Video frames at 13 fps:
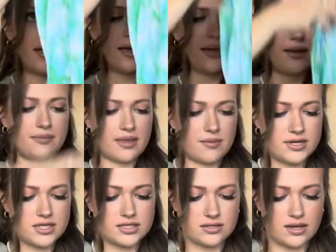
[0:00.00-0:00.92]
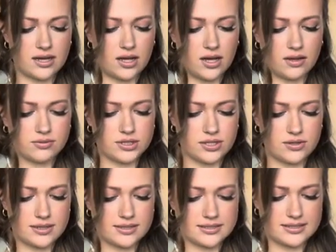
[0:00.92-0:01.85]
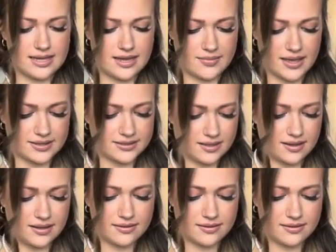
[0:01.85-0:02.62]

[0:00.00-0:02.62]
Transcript: Let me just tie it up so you can see it better.